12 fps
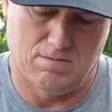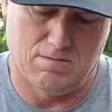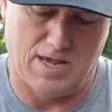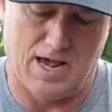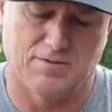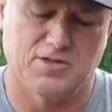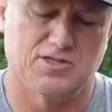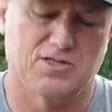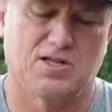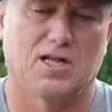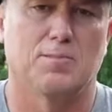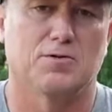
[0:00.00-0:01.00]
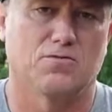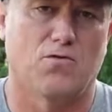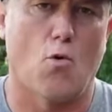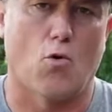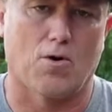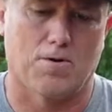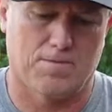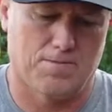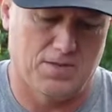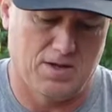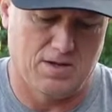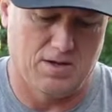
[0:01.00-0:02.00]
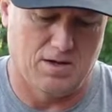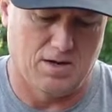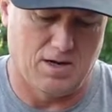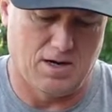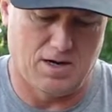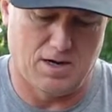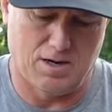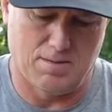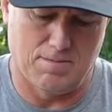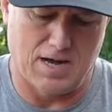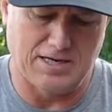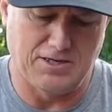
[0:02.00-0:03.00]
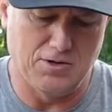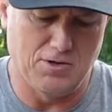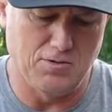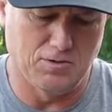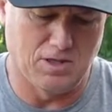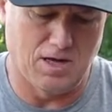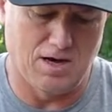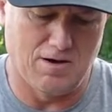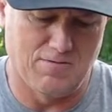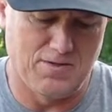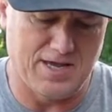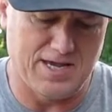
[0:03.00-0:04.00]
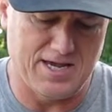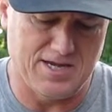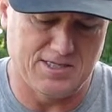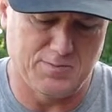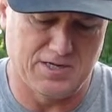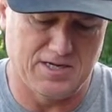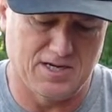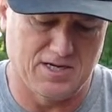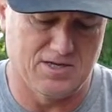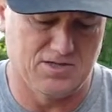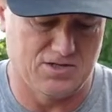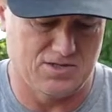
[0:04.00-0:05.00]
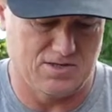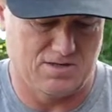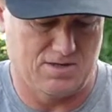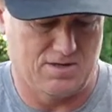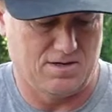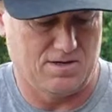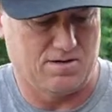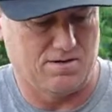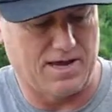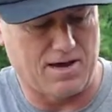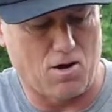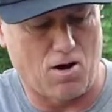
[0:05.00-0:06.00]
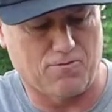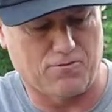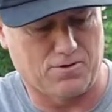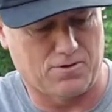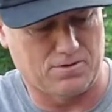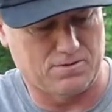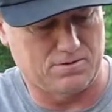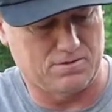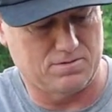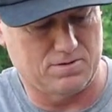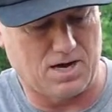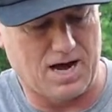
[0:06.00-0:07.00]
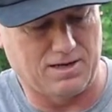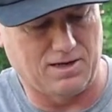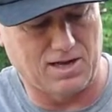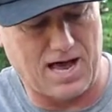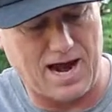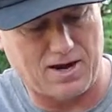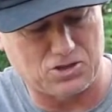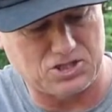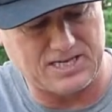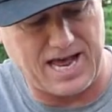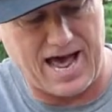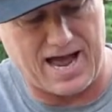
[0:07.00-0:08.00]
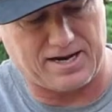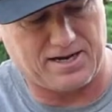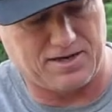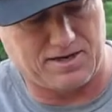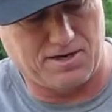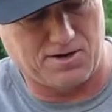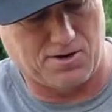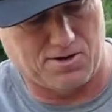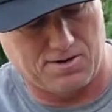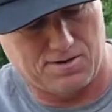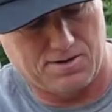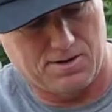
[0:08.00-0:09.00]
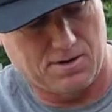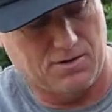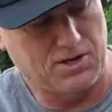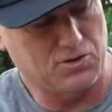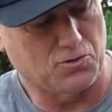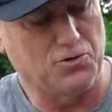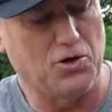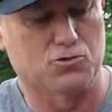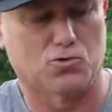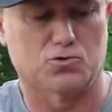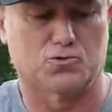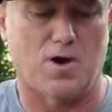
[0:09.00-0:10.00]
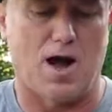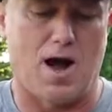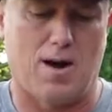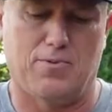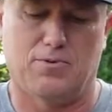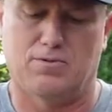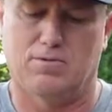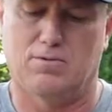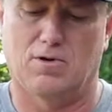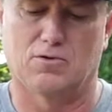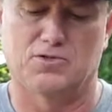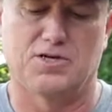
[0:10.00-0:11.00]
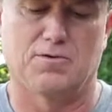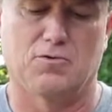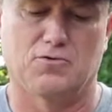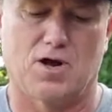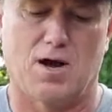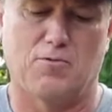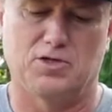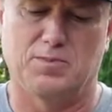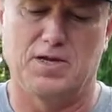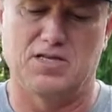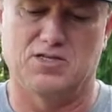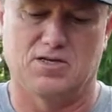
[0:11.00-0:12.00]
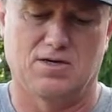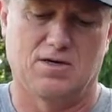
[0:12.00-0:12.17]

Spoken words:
Yeah, this is the Olympus 4. I do love these because they offer a little higher stack here. These are neutral drop, or zero drop, which means